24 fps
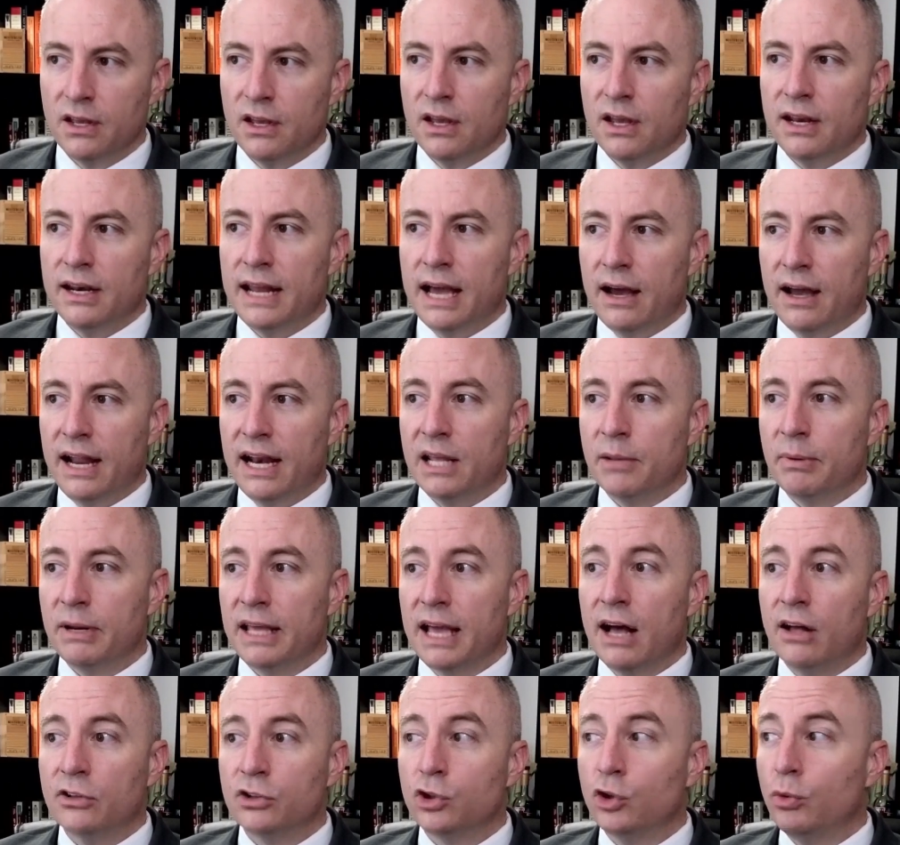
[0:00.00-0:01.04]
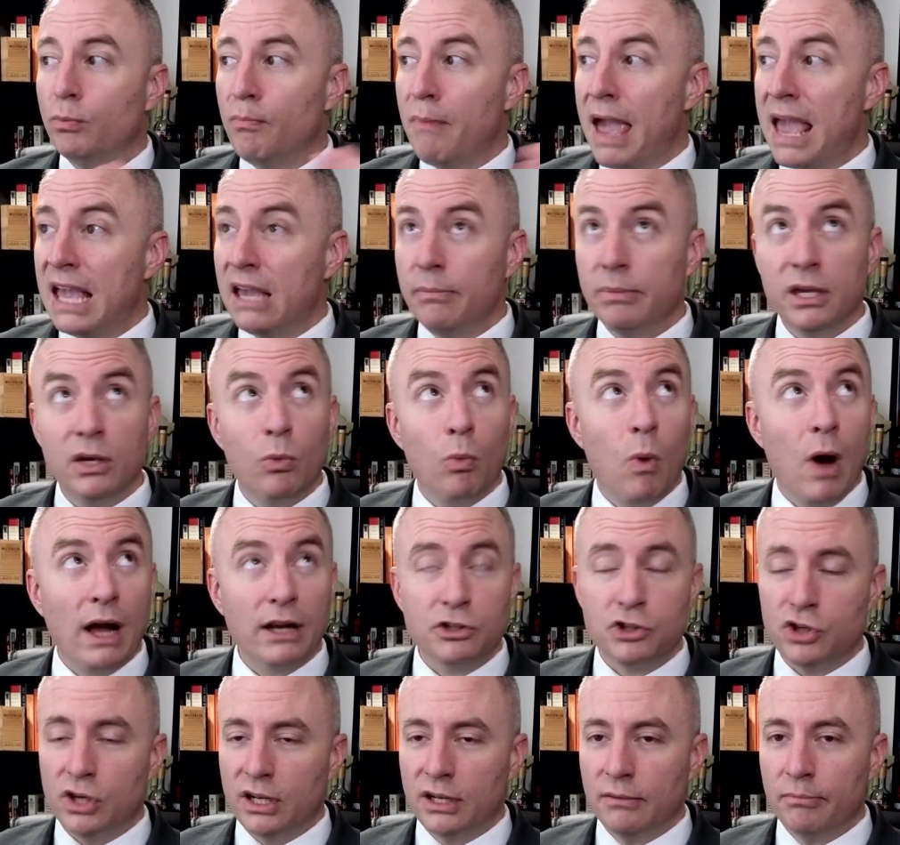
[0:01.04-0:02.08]
Now, anybody else who may be
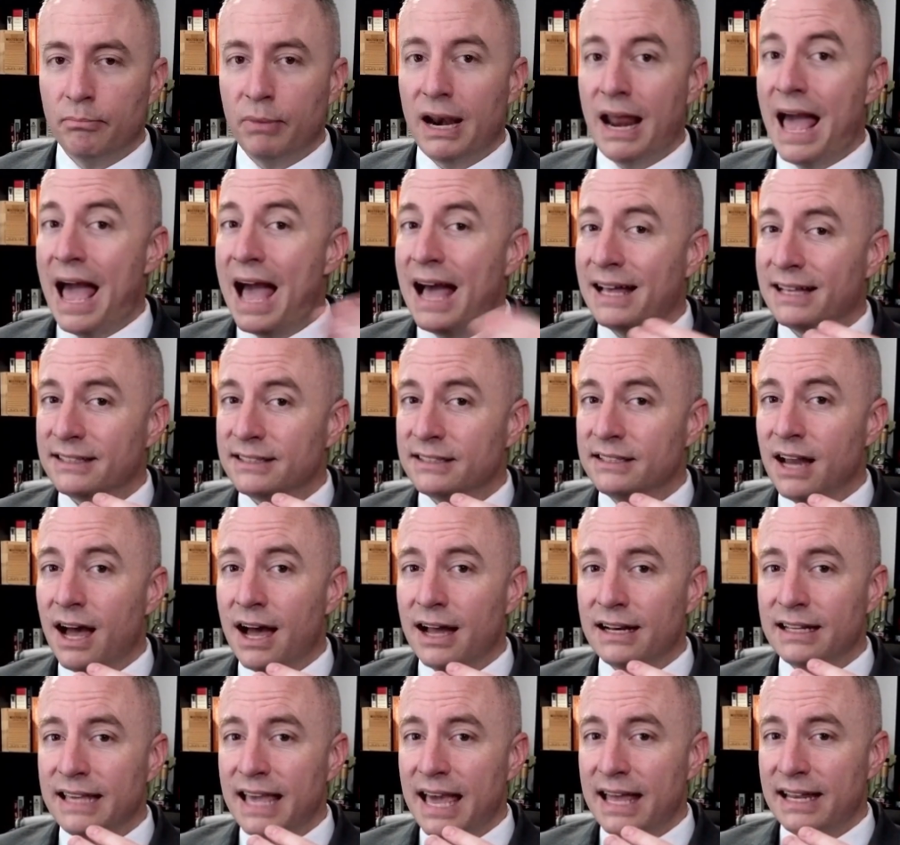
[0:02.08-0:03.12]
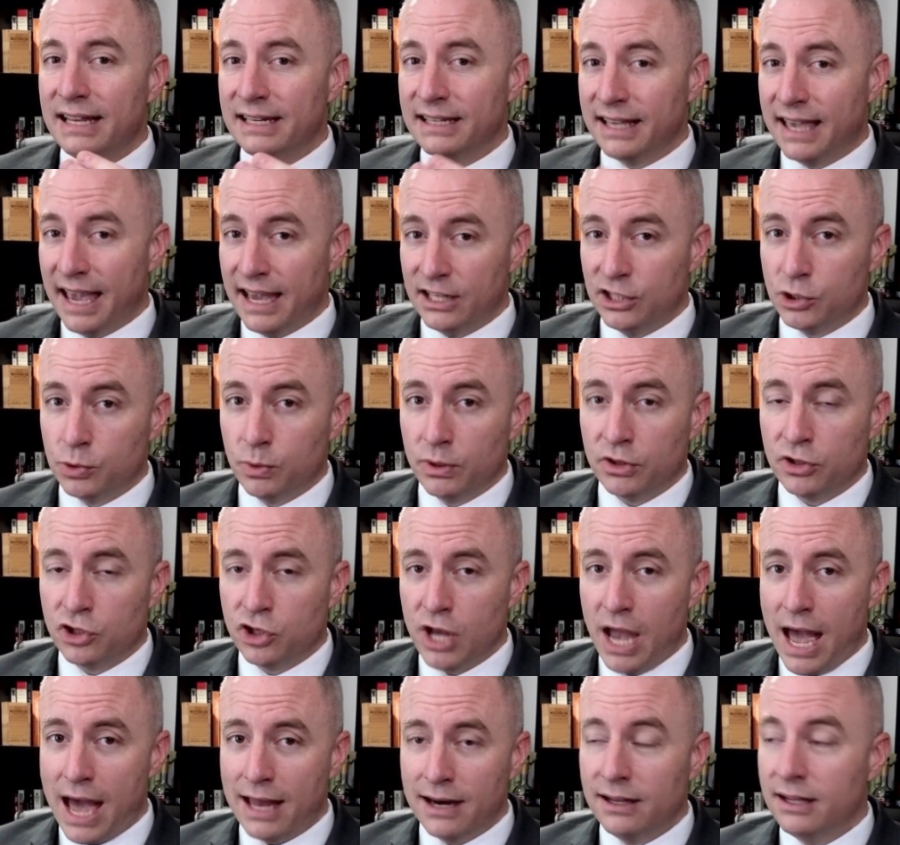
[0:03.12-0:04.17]
watching but has not yet engaged with
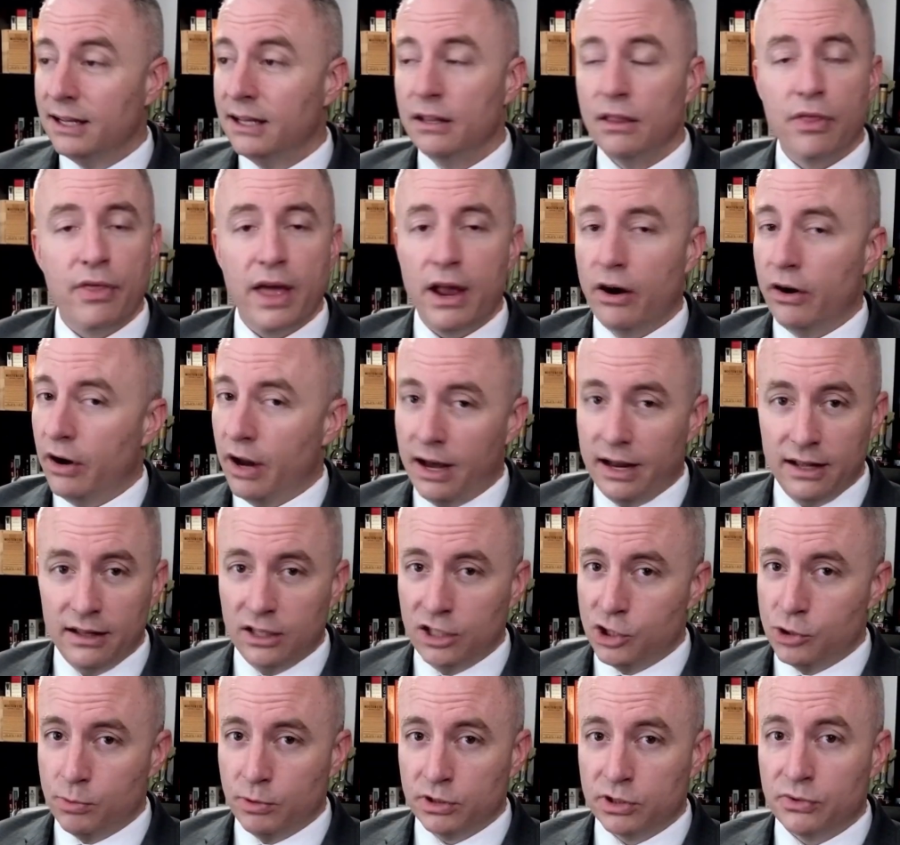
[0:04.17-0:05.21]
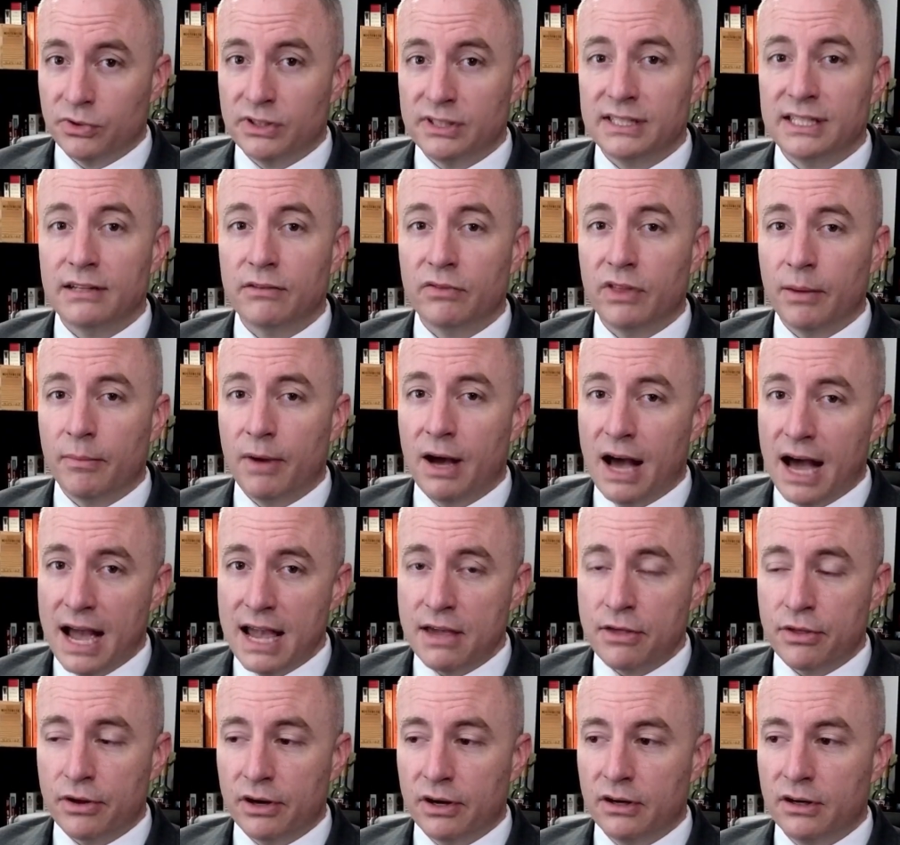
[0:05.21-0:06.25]
chat, they are not eligible to receive them
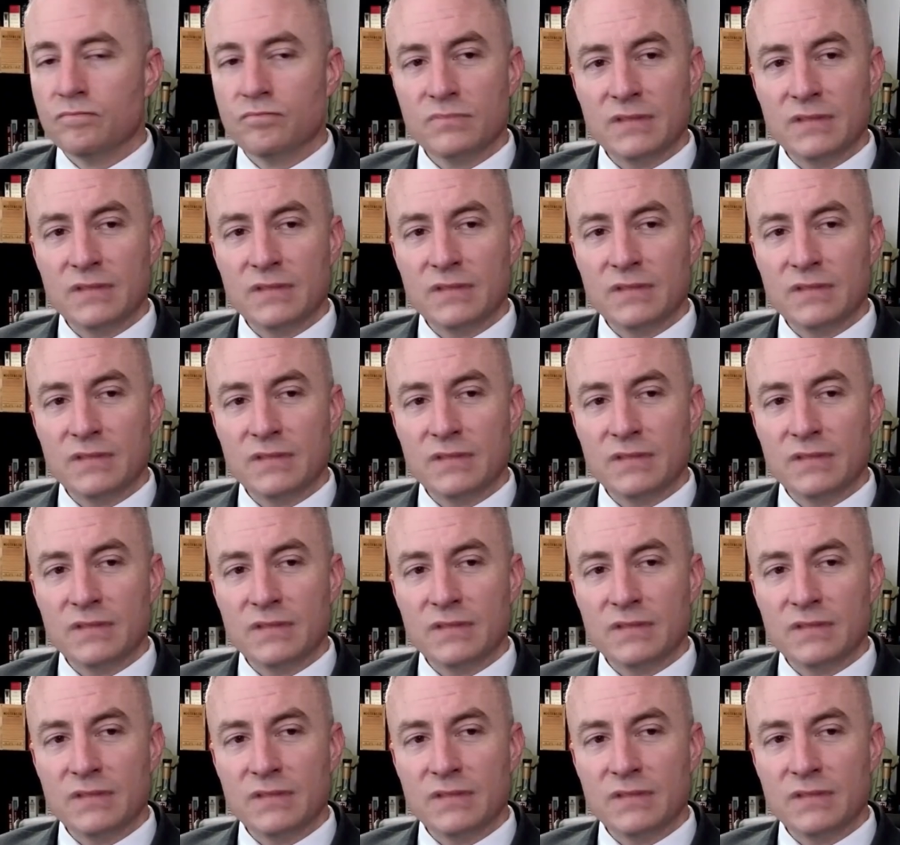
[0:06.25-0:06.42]
either.